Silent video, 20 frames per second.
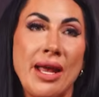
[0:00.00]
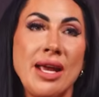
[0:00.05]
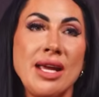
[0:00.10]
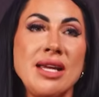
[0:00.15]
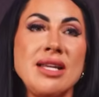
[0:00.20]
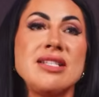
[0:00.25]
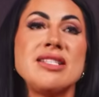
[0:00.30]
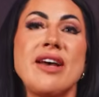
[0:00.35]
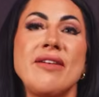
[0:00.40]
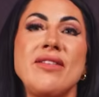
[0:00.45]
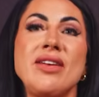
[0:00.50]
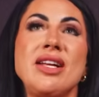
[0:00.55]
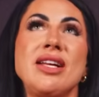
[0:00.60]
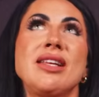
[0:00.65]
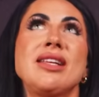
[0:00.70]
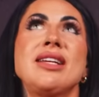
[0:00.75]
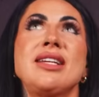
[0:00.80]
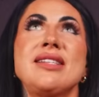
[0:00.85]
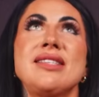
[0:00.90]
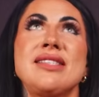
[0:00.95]
I can
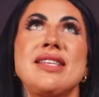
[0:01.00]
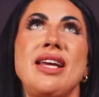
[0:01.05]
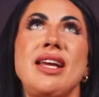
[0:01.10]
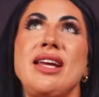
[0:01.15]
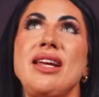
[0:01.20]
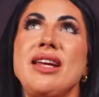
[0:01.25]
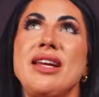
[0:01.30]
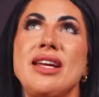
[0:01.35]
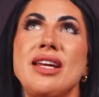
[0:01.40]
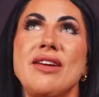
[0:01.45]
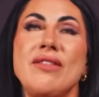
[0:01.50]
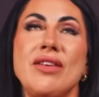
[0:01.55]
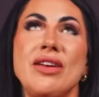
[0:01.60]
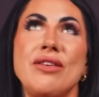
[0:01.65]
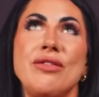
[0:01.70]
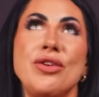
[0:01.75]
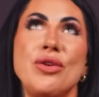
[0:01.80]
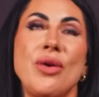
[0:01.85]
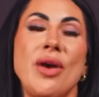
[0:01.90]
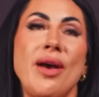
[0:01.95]
definitely say, even
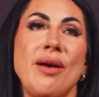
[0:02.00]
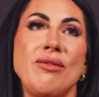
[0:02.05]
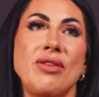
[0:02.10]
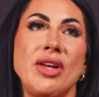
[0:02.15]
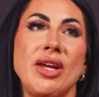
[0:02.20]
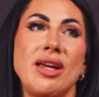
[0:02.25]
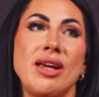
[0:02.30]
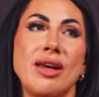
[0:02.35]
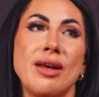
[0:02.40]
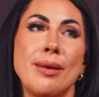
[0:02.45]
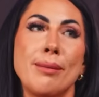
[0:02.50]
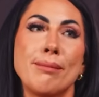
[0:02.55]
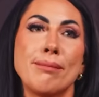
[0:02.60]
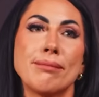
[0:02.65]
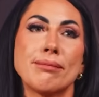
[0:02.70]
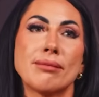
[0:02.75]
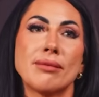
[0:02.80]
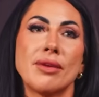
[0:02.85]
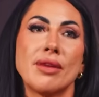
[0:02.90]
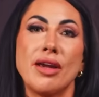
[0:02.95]
if you have like a
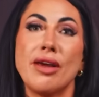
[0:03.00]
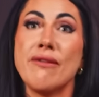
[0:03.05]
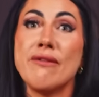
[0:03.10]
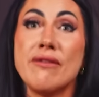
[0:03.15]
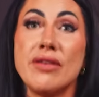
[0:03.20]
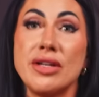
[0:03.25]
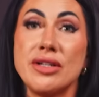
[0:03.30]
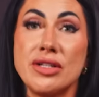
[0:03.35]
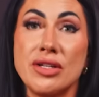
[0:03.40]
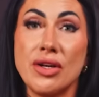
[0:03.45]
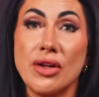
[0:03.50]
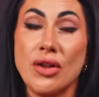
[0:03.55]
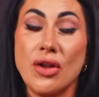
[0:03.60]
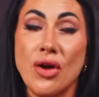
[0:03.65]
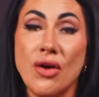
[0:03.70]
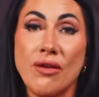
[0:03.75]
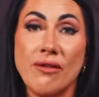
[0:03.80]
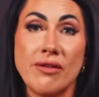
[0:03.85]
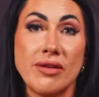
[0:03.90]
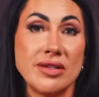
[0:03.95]
conventional
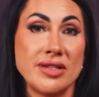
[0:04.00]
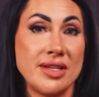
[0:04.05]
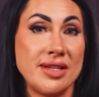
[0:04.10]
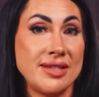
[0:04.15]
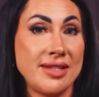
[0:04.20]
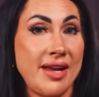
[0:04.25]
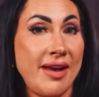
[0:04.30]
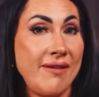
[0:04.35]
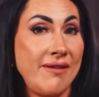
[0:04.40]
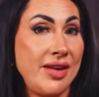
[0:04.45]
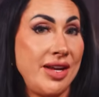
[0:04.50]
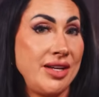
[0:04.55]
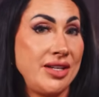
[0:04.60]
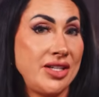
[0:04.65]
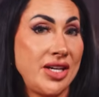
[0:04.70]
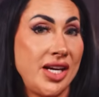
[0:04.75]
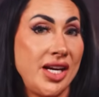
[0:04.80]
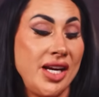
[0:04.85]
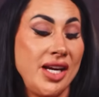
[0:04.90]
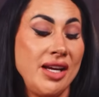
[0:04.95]
loan versus
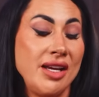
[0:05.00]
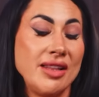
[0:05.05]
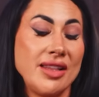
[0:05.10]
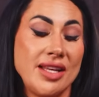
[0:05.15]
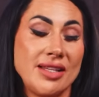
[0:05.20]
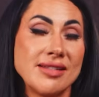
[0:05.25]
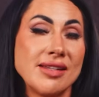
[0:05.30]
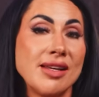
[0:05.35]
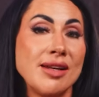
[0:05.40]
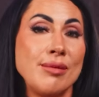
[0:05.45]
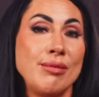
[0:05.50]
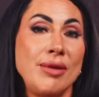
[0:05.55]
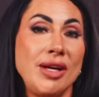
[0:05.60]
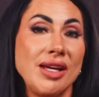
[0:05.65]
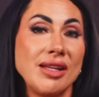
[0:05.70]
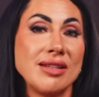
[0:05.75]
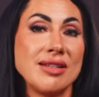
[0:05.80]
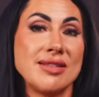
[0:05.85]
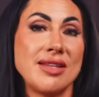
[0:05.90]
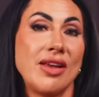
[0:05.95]
FHA, that's gonna
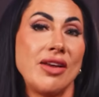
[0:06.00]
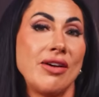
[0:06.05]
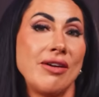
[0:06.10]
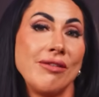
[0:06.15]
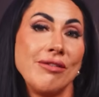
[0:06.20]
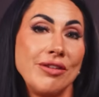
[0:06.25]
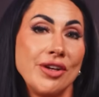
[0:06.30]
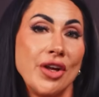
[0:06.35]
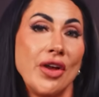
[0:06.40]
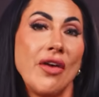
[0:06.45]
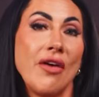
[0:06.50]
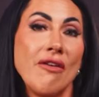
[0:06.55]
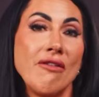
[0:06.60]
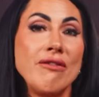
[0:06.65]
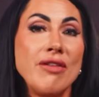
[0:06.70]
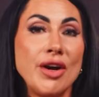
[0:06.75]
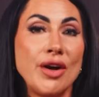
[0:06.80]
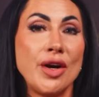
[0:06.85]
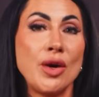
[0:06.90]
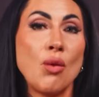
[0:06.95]
make the seller feel
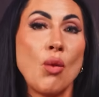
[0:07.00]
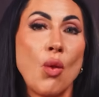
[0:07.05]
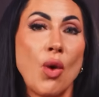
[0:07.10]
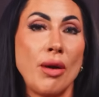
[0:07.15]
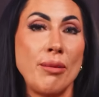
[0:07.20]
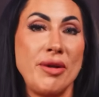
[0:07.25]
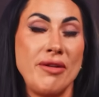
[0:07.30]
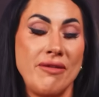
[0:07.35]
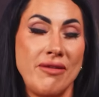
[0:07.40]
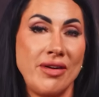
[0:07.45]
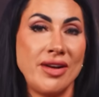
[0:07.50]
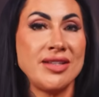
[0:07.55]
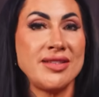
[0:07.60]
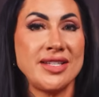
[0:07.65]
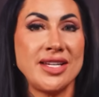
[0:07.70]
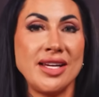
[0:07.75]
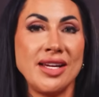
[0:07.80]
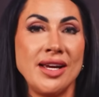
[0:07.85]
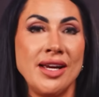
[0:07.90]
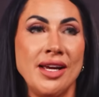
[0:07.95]
very warm and
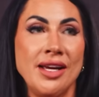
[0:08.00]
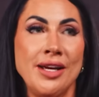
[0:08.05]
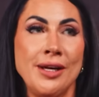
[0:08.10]
fuzzy.